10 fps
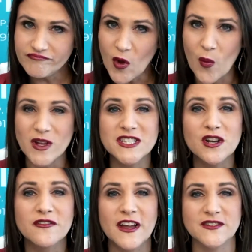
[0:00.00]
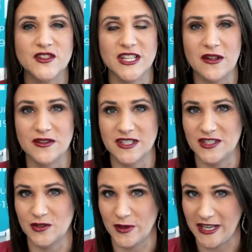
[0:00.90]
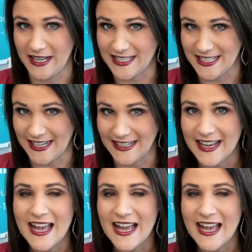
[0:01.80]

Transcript: What's our advice for sellers in 2019?